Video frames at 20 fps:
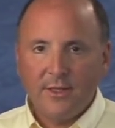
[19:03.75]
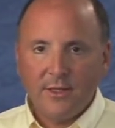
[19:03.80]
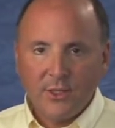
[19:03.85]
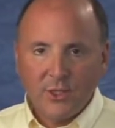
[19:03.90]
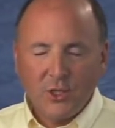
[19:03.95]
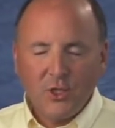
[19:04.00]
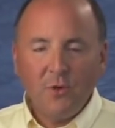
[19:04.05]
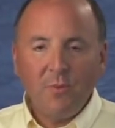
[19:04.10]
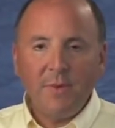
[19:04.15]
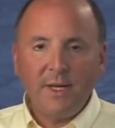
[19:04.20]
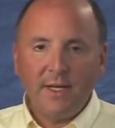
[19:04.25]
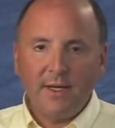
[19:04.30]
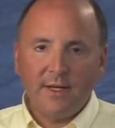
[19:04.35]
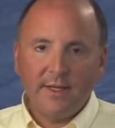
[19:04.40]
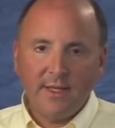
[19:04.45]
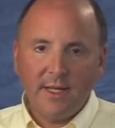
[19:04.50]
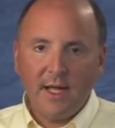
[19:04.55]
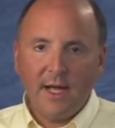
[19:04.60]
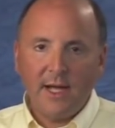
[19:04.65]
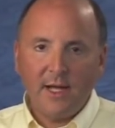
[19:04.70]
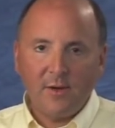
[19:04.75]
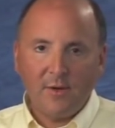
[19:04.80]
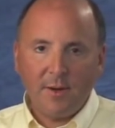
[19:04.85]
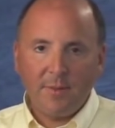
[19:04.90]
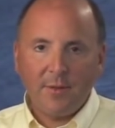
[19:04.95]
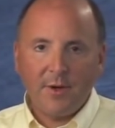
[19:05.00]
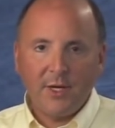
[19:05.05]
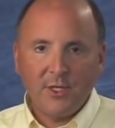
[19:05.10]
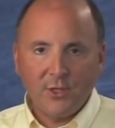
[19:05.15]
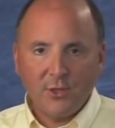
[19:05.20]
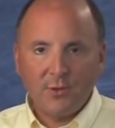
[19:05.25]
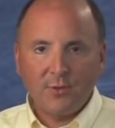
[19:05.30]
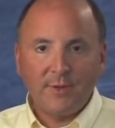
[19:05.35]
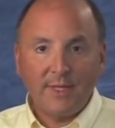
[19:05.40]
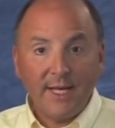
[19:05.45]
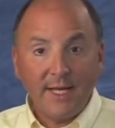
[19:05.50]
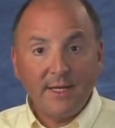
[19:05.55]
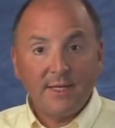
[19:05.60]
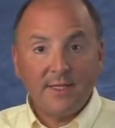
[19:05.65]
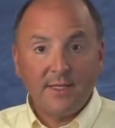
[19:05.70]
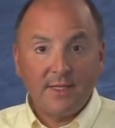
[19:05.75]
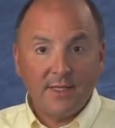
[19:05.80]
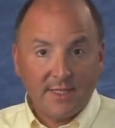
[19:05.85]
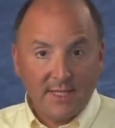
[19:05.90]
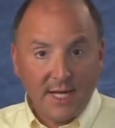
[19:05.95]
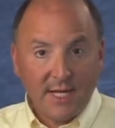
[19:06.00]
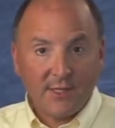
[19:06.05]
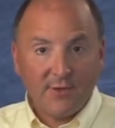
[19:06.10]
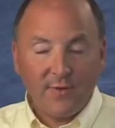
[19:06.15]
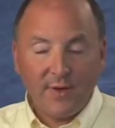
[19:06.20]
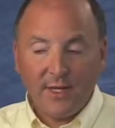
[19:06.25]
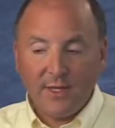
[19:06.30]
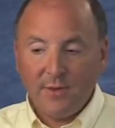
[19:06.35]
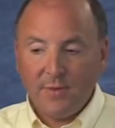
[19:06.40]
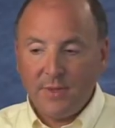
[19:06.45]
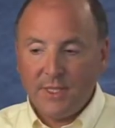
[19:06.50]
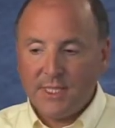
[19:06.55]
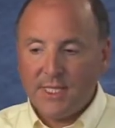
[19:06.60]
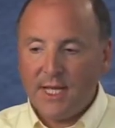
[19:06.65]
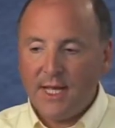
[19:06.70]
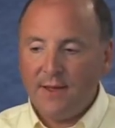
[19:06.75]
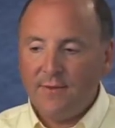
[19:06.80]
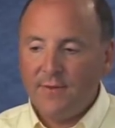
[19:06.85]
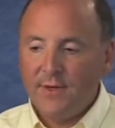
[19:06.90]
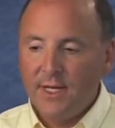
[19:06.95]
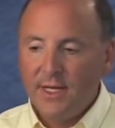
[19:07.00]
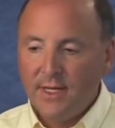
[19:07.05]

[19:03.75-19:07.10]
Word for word: zoom in on the IO operations related to the text file that we saved,